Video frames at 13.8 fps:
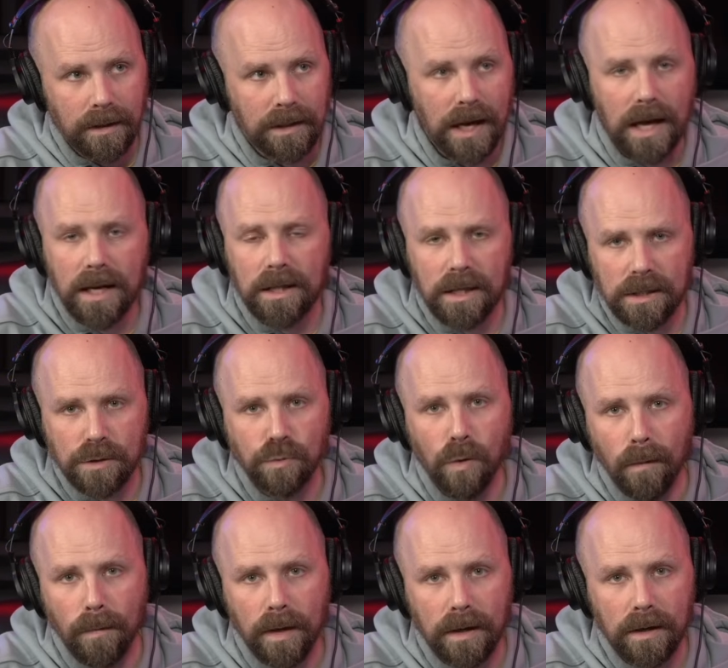getting this
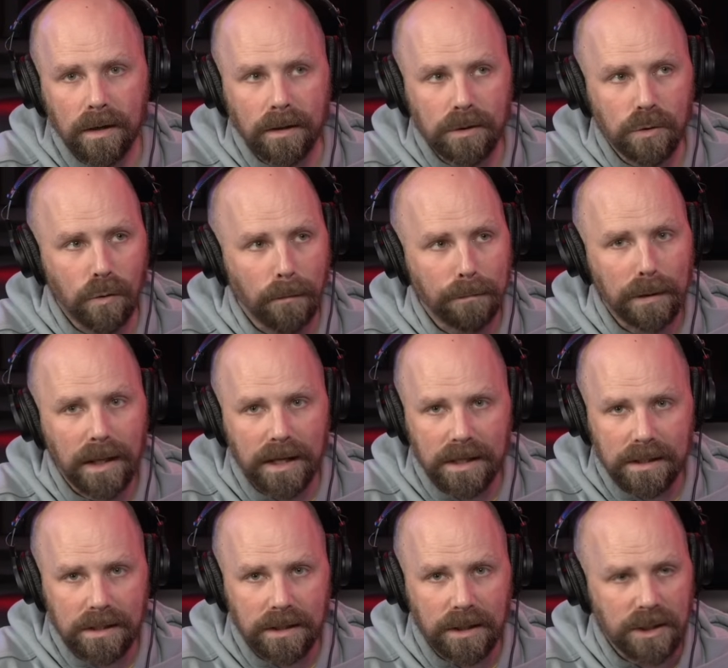woman to a
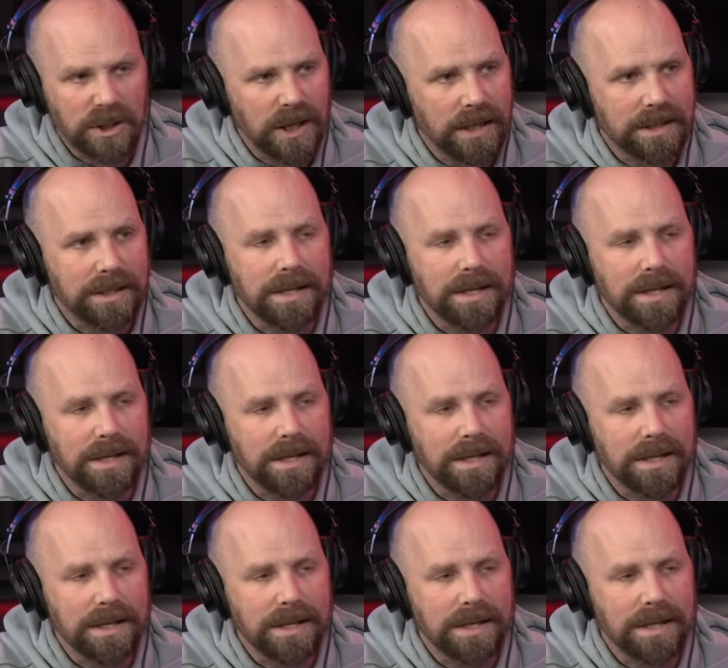place that she has